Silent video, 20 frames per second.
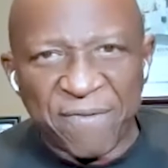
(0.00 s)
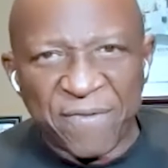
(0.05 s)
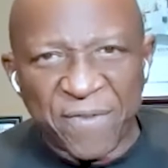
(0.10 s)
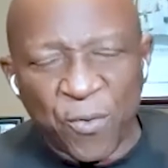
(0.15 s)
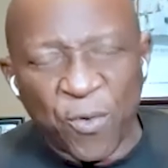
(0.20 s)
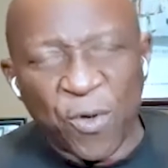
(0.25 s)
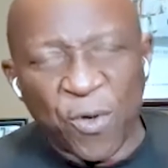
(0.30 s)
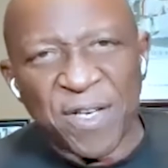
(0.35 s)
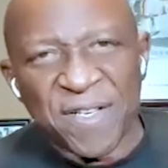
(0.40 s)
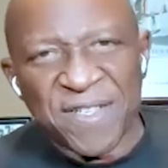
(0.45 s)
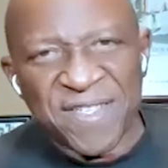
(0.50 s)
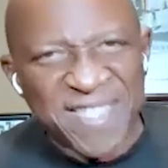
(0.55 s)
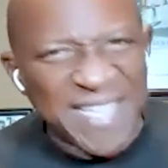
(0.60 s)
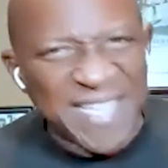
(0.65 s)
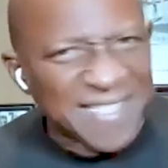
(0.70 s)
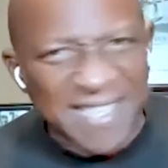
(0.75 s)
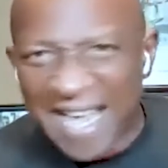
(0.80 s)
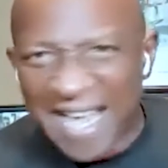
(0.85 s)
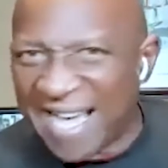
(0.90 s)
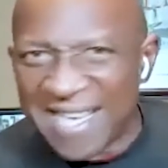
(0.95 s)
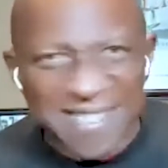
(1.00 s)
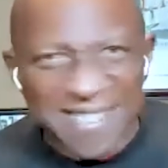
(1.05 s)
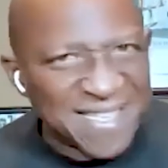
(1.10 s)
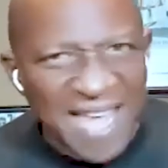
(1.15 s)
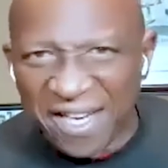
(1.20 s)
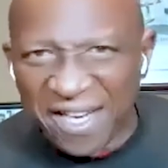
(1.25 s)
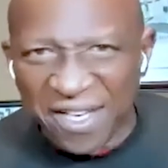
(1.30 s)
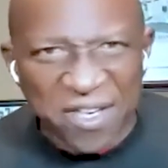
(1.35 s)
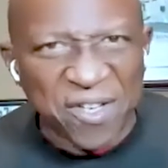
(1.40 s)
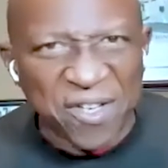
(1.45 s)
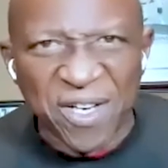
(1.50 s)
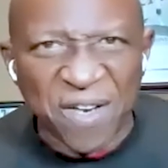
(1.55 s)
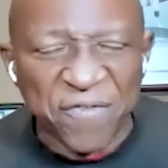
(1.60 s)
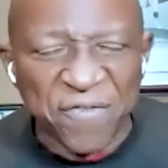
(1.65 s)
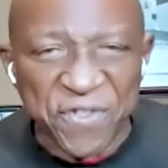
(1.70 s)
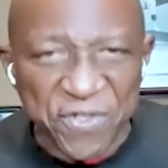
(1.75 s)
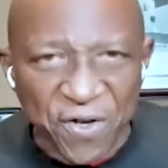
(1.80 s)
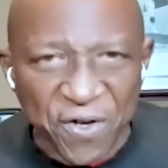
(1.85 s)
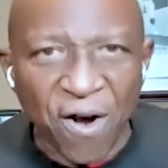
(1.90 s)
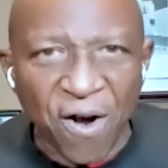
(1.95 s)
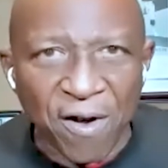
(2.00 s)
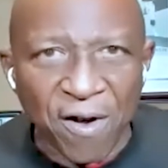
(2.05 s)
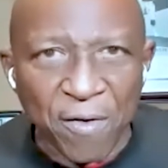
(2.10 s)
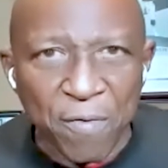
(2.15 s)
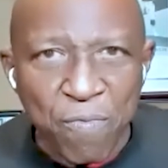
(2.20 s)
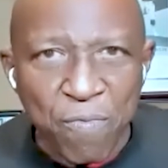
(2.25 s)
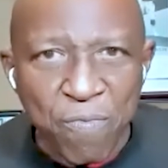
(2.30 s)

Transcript: to where the 6th guy is not good enough to start.